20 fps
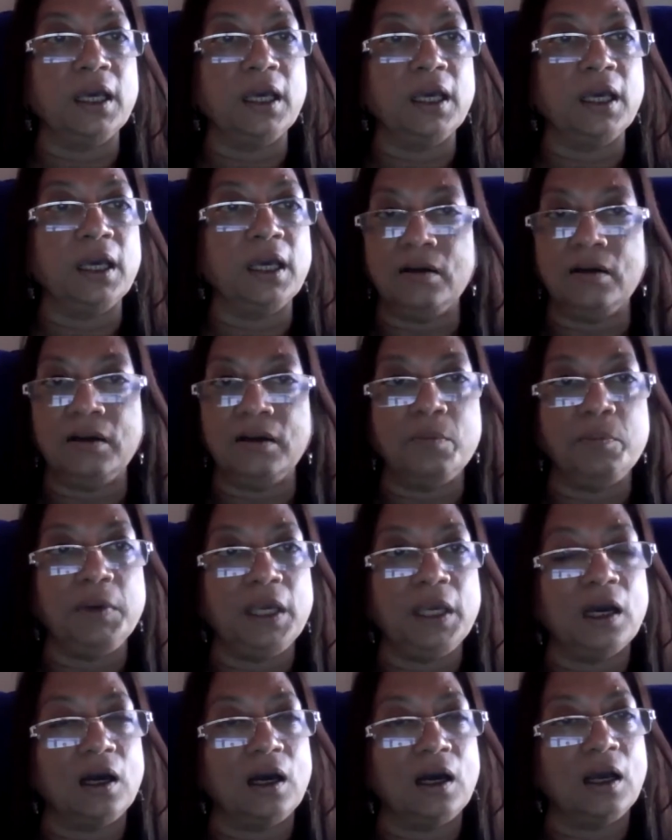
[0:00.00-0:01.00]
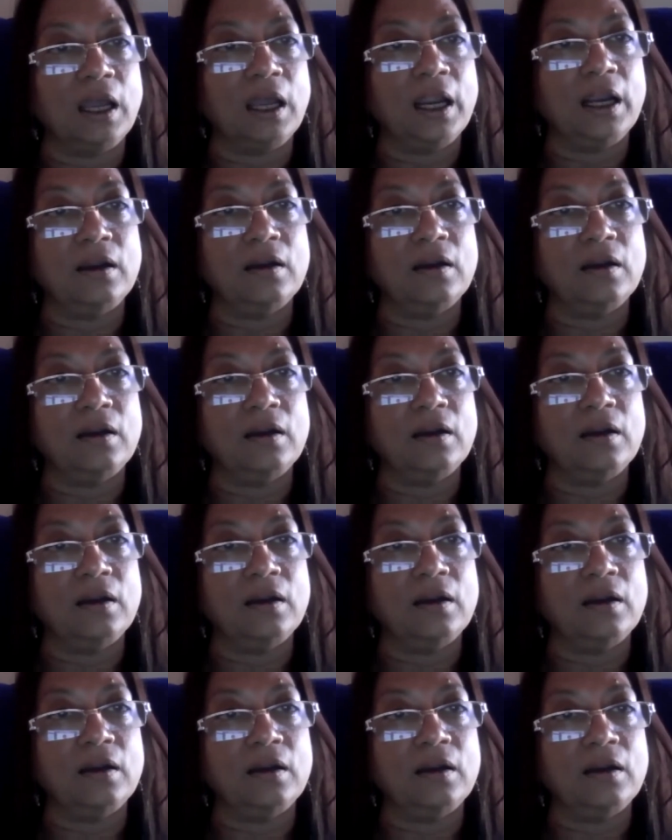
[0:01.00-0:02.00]
in Libya and
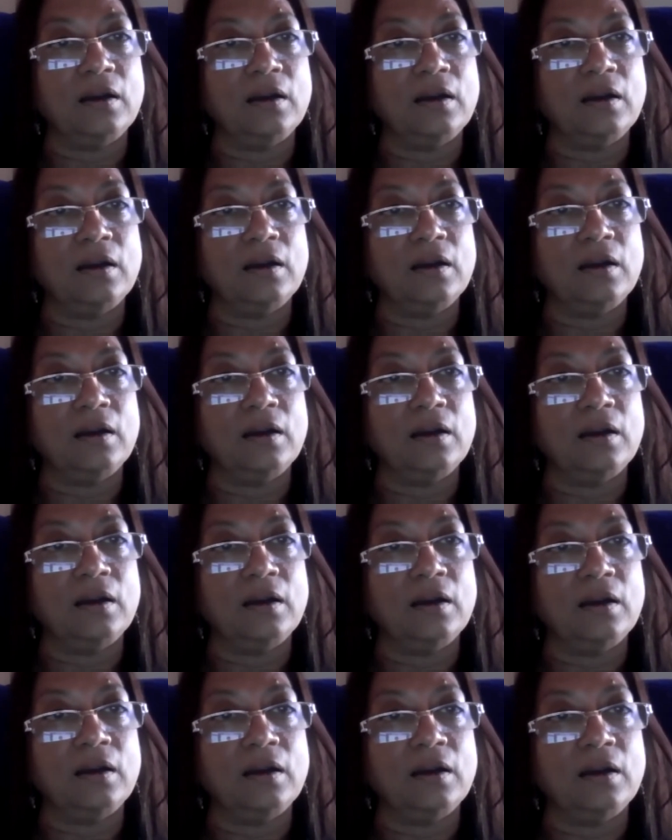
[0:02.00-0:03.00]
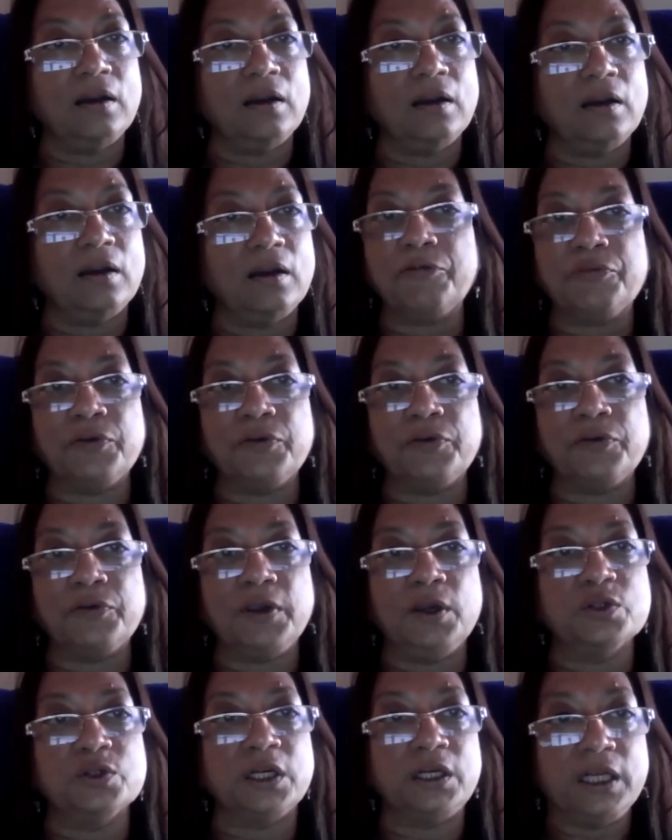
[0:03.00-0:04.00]
meet Colonel
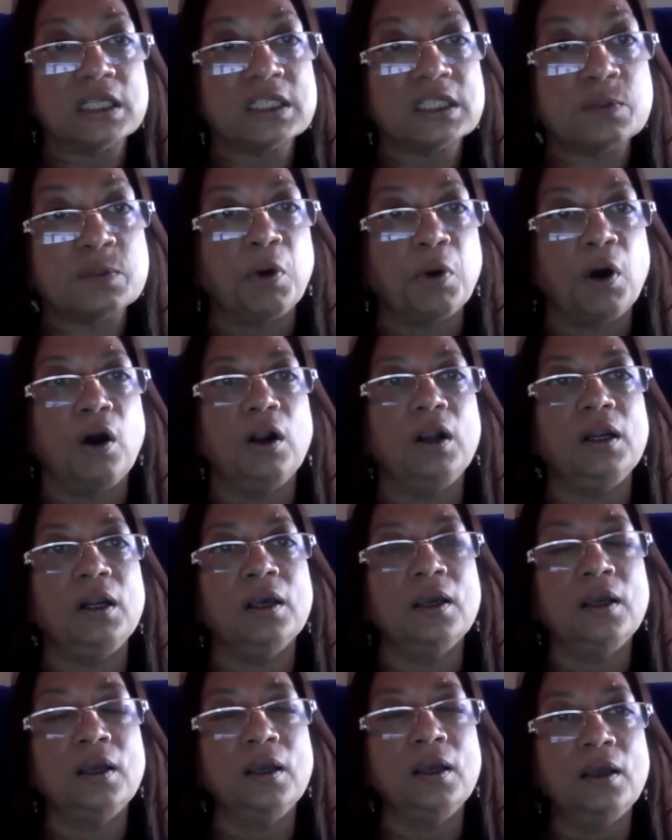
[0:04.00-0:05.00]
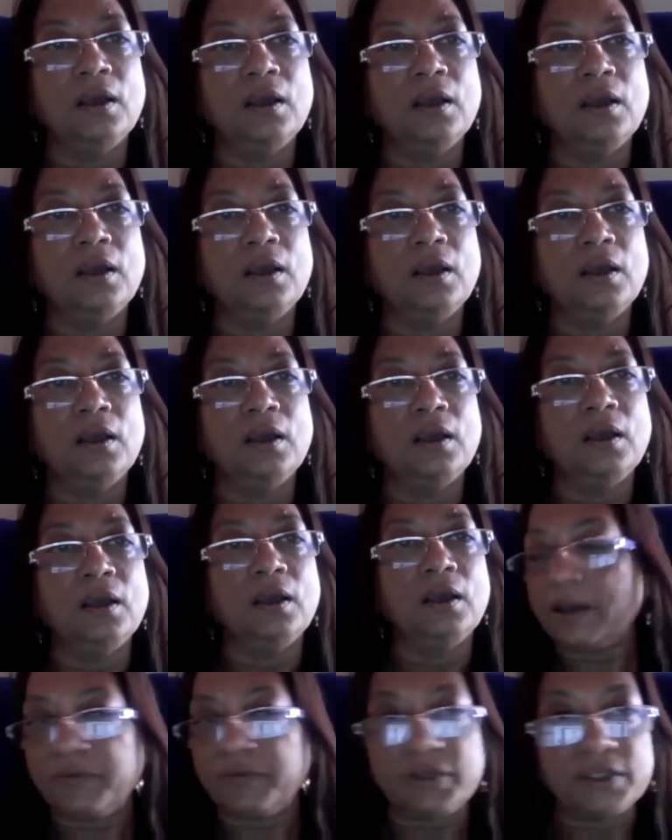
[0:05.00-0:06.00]
Gaddafi, who's a despot, and
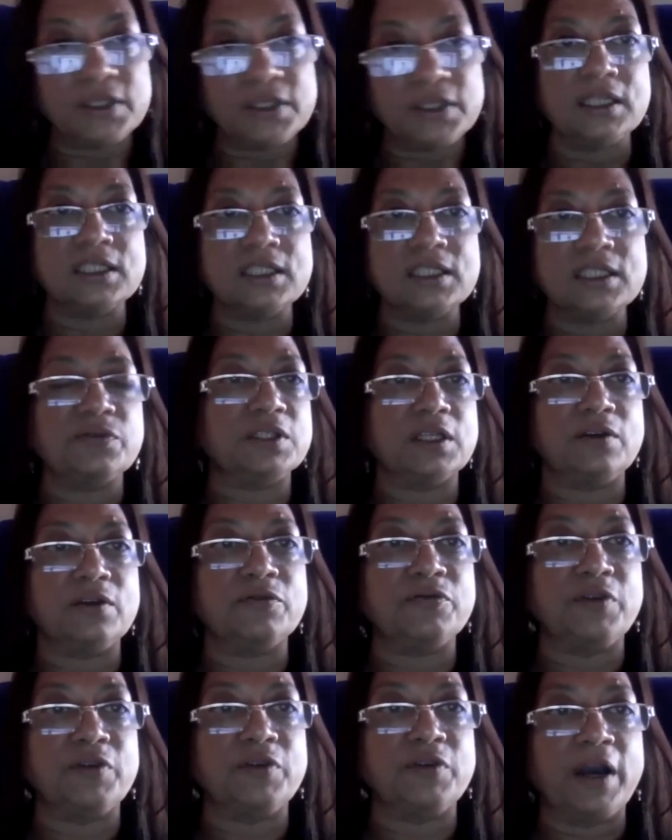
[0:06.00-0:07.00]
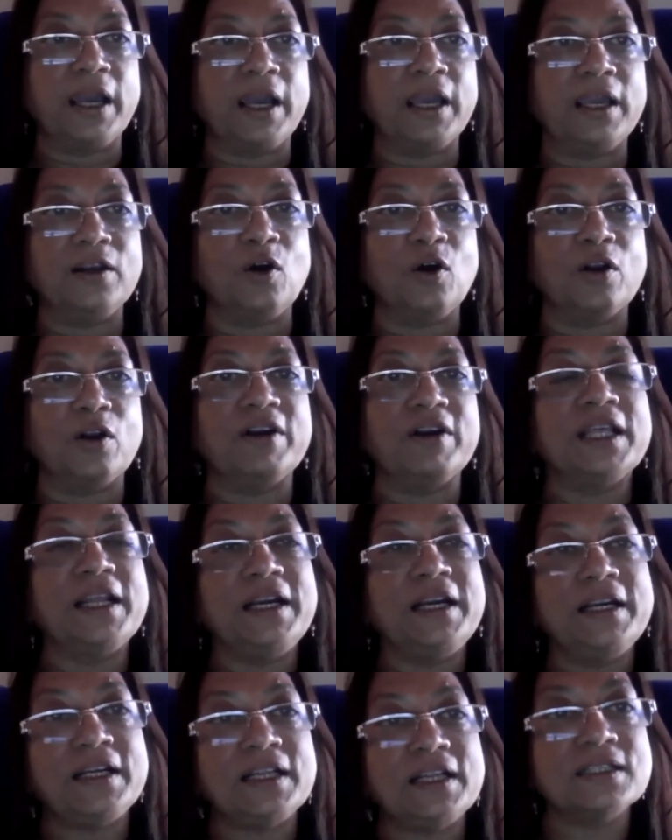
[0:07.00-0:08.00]
say everything is fit and fine, or
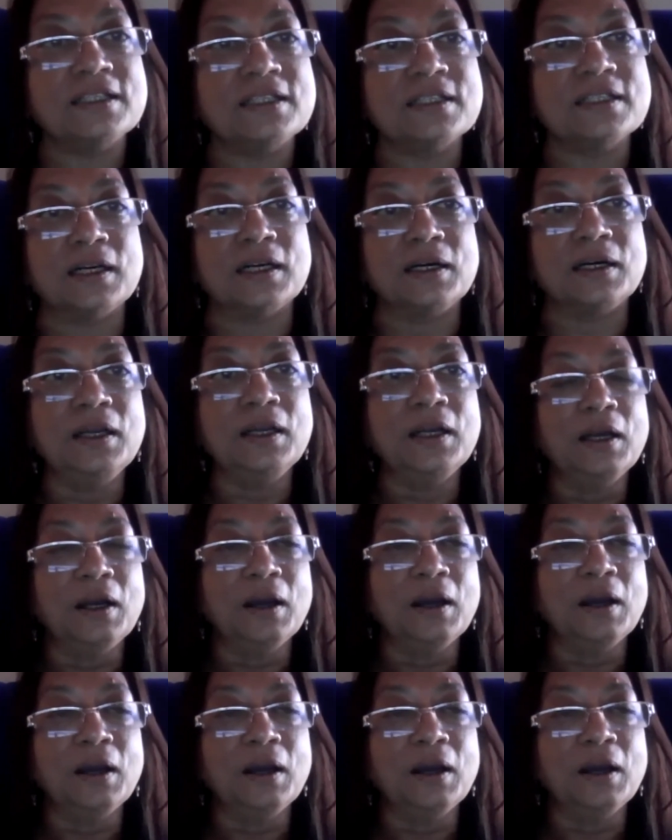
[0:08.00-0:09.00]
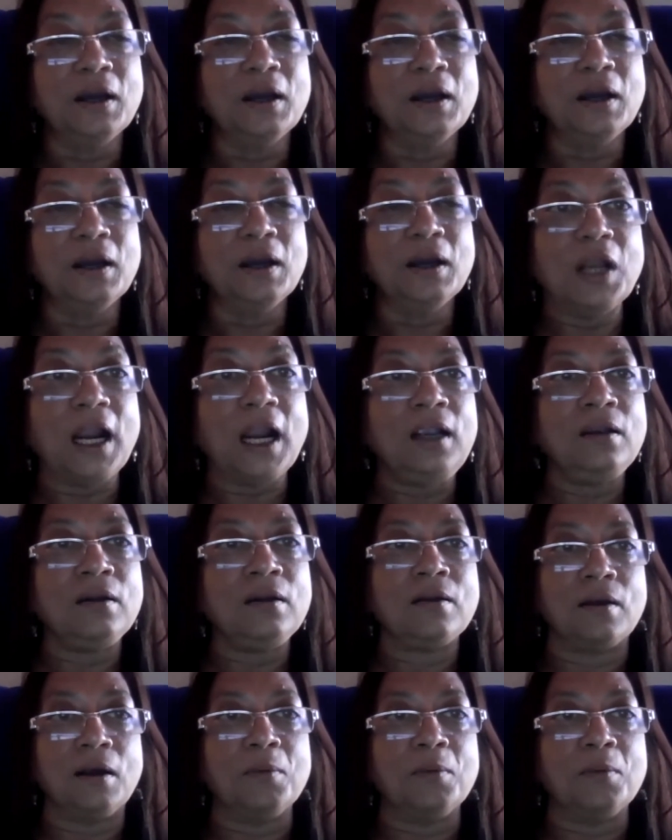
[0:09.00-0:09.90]
whether it is, Donald